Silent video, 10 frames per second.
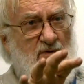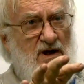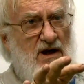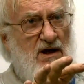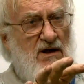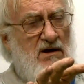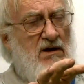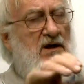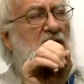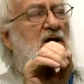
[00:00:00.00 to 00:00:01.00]
free,
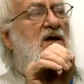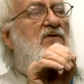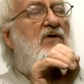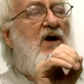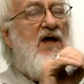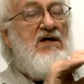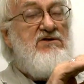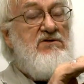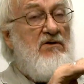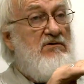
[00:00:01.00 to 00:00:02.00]
there
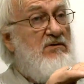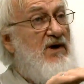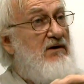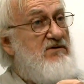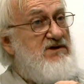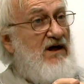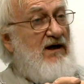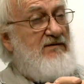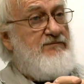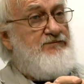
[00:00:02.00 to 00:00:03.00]
is no
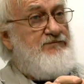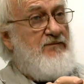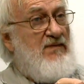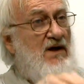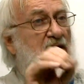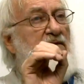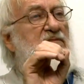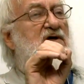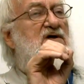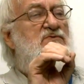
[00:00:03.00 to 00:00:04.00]
democracy.
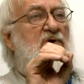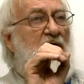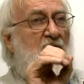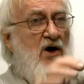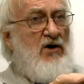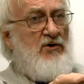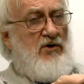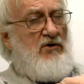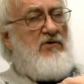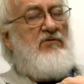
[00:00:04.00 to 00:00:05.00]
Because we all
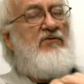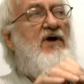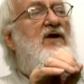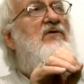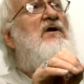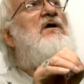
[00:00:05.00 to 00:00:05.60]
know that